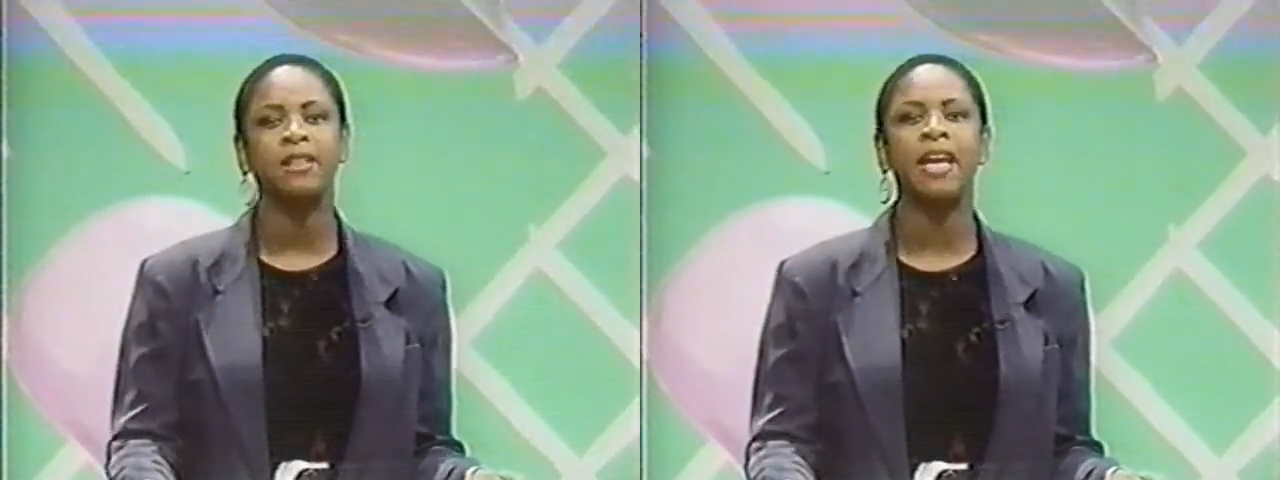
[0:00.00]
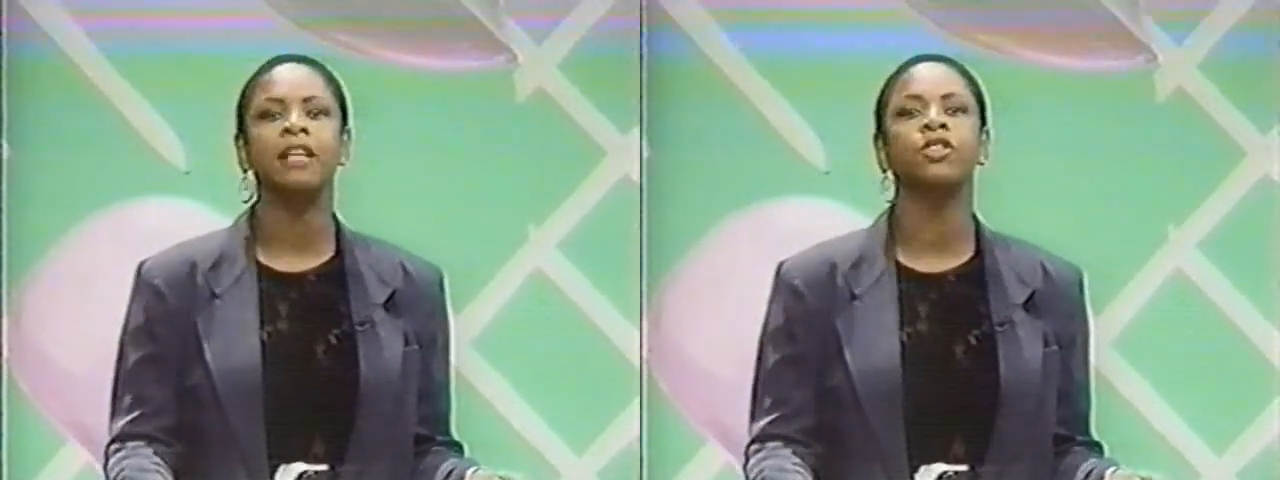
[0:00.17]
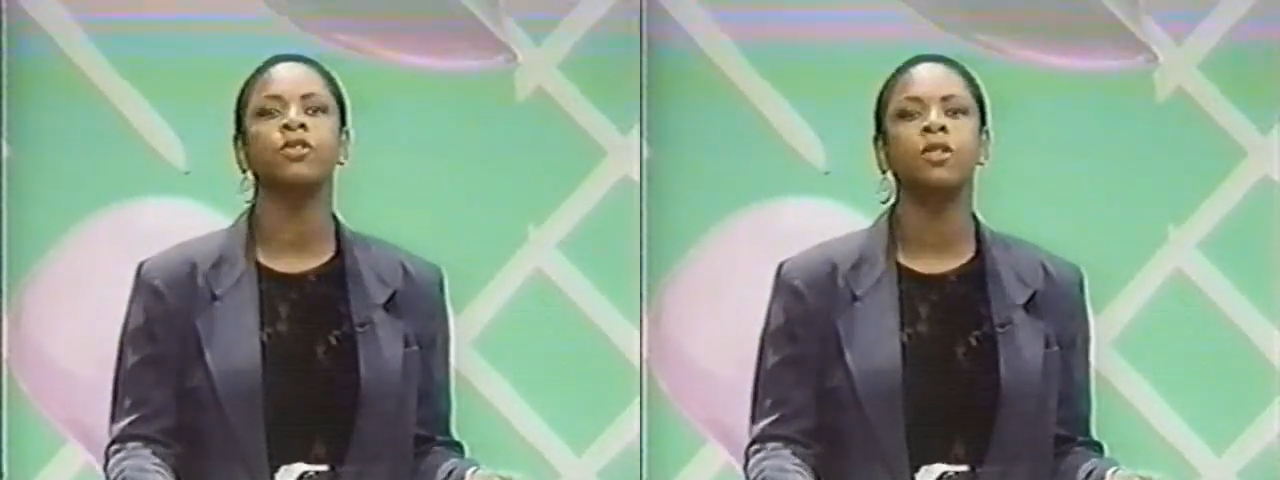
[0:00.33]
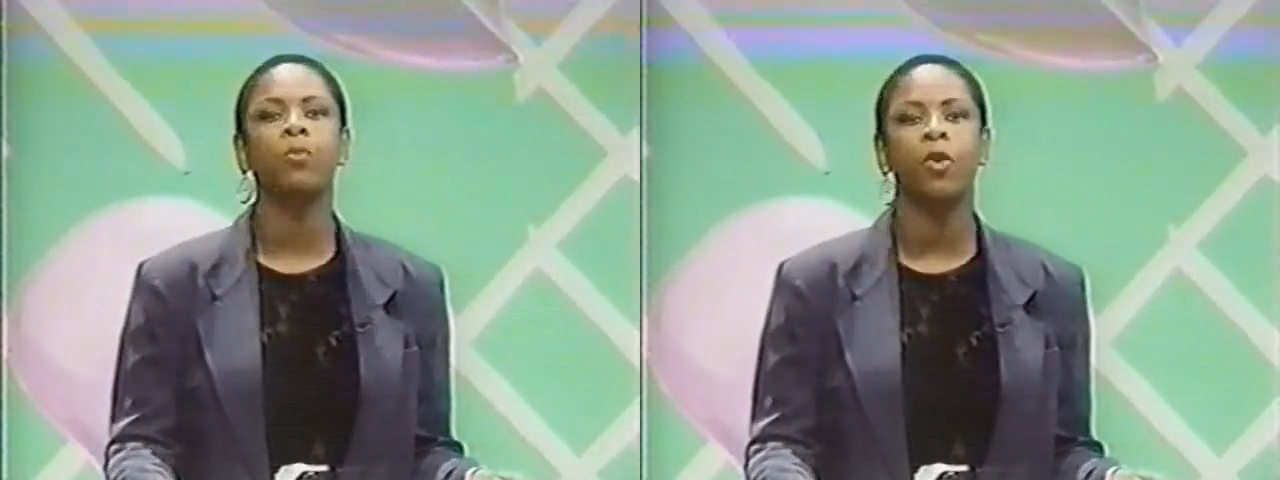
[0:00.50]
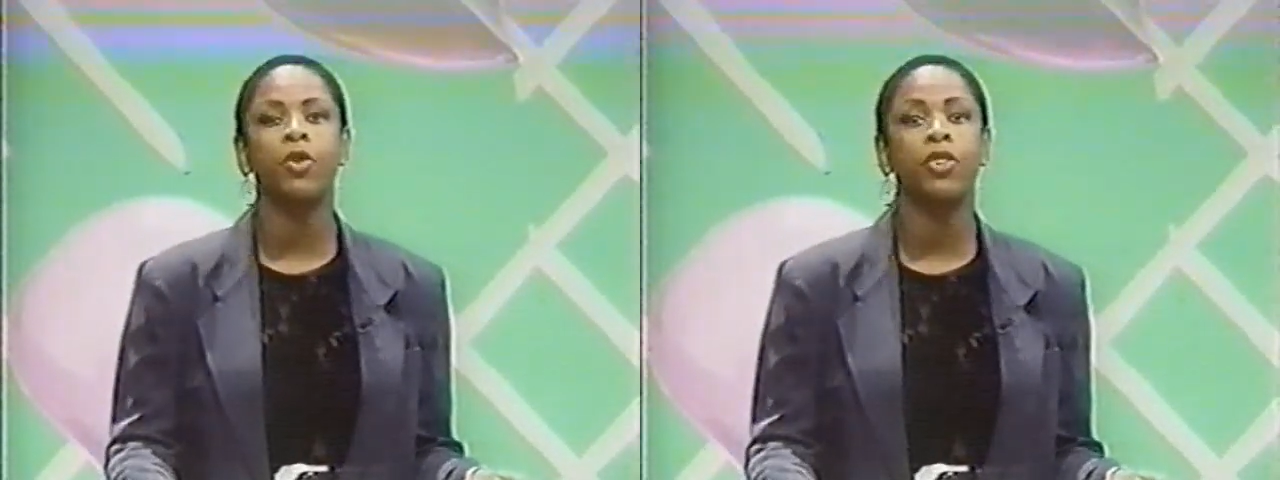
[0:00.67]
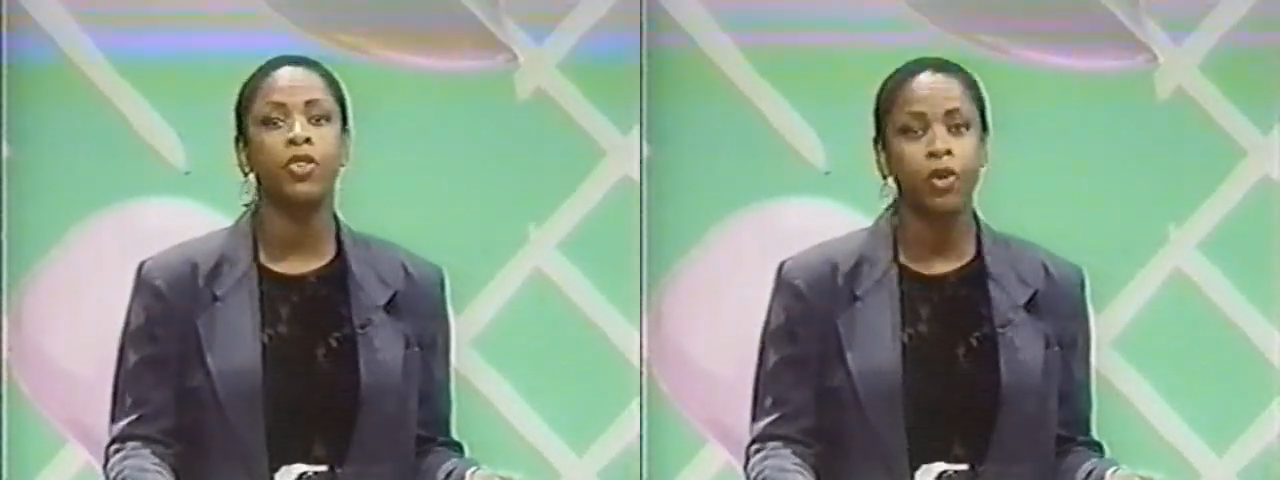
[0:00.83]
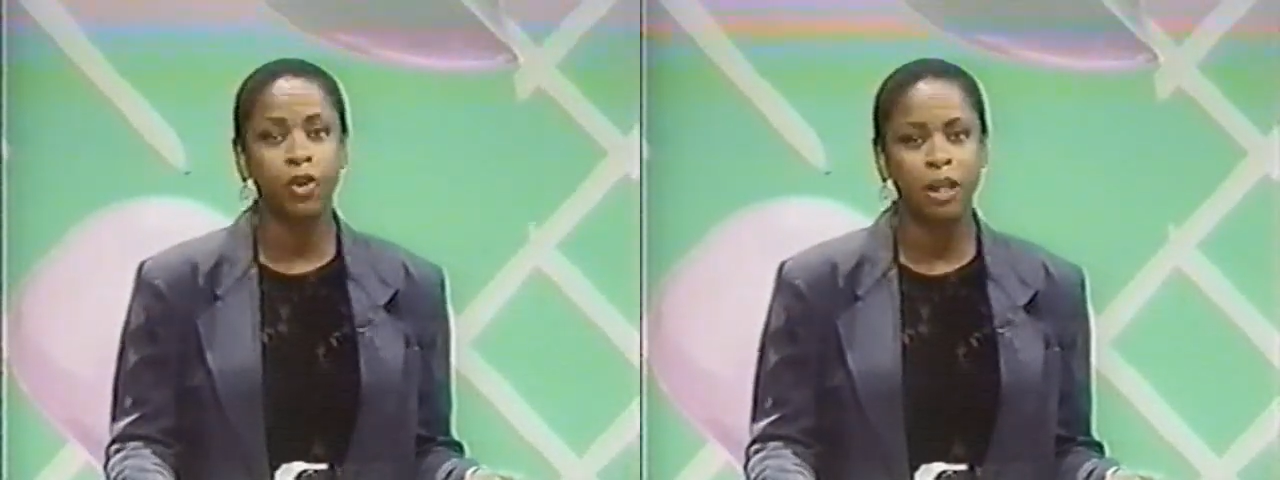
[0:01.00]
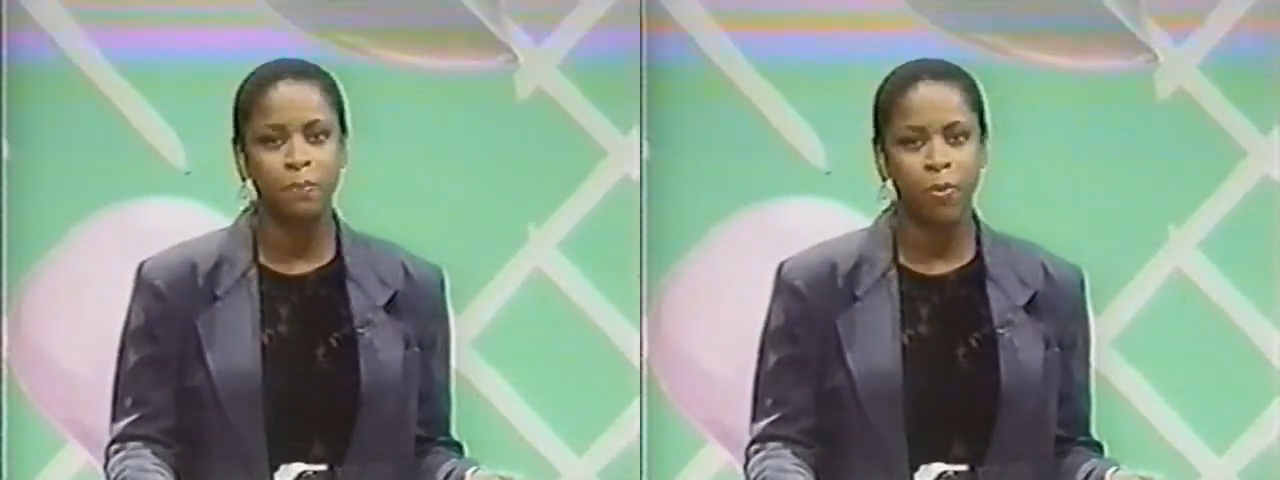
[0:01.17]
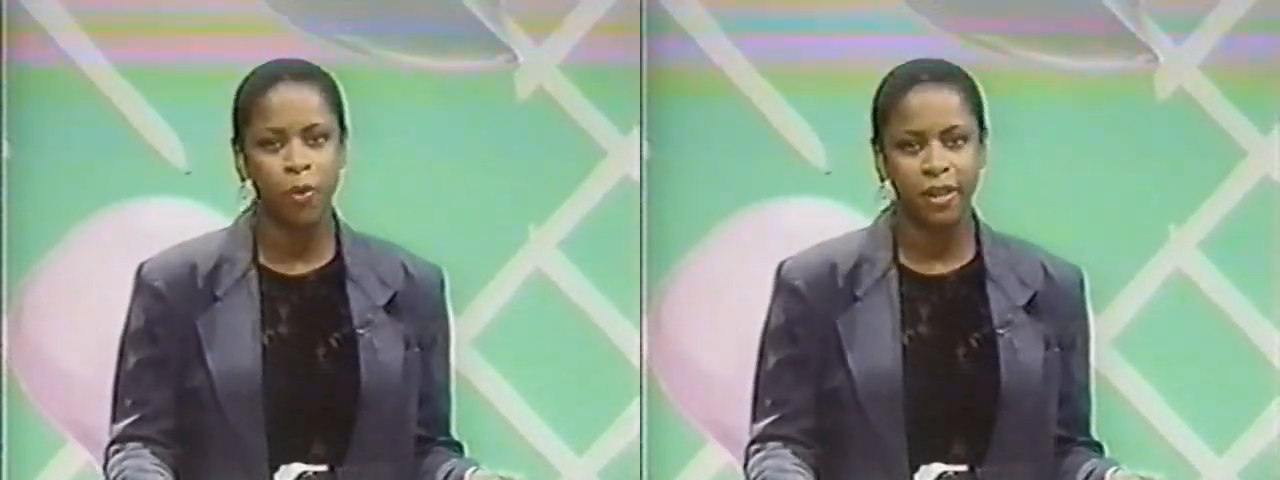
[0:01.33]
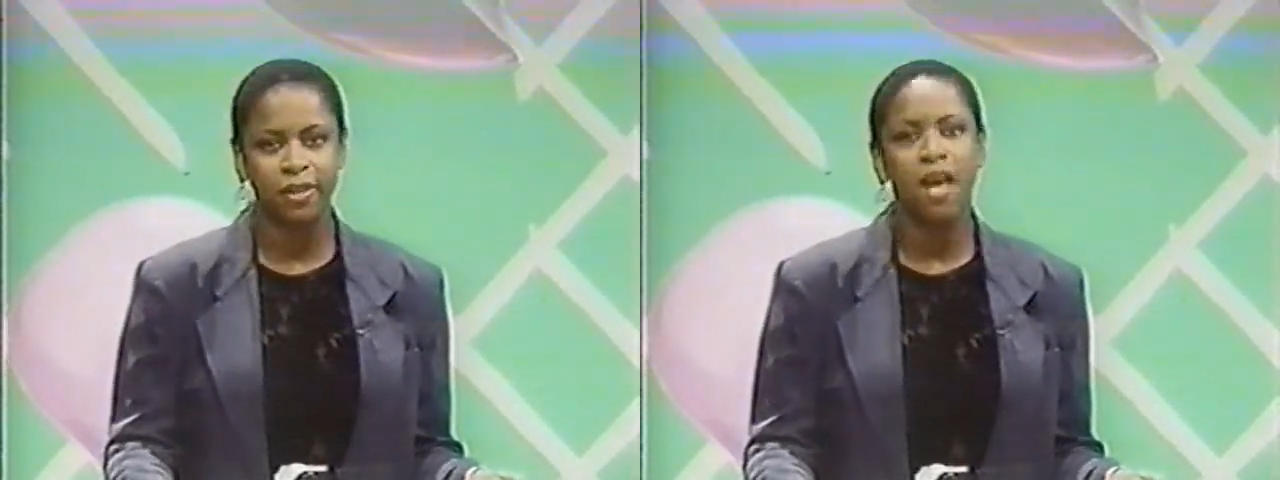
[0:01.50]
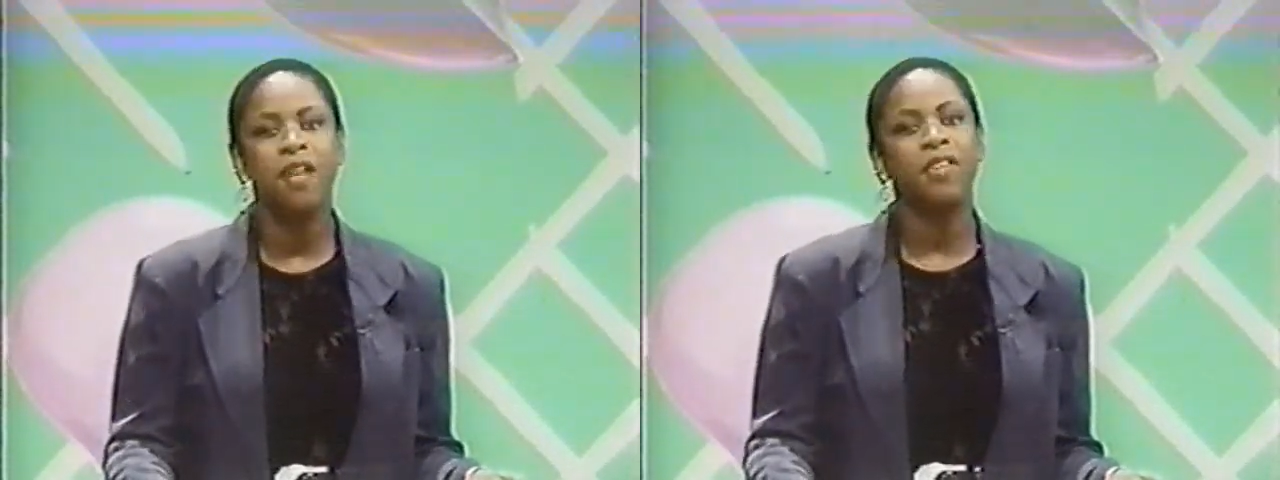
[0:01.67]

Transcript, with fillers: answer is worth 30 points.